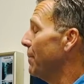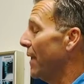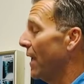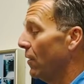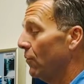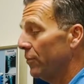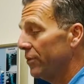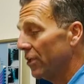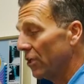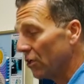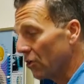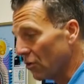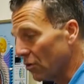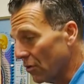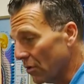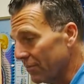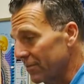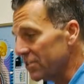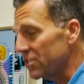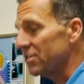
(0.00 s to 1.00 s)
and when the
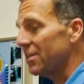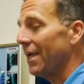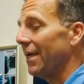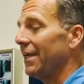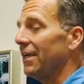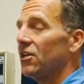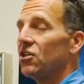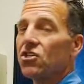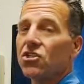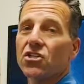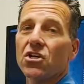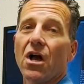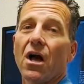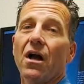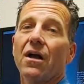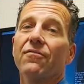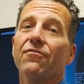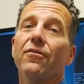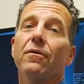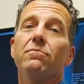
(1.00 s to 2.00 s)
curve is taking
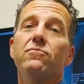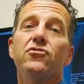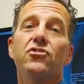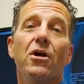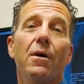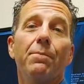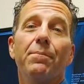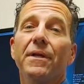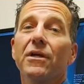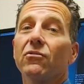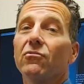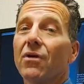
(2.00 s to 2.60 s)
shock from jumping,